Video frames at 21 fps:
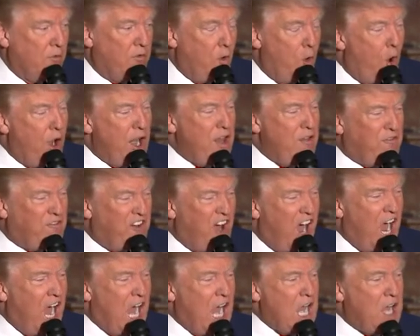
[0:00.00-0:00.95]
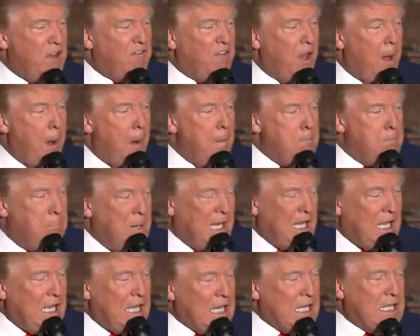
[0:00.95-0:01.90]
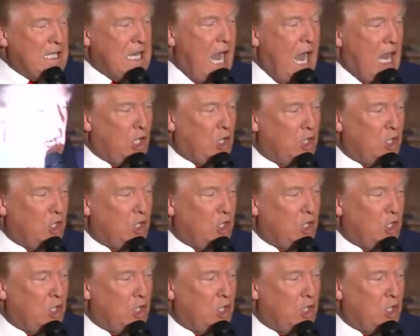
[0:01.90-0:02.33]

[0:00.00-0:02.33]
$45 billion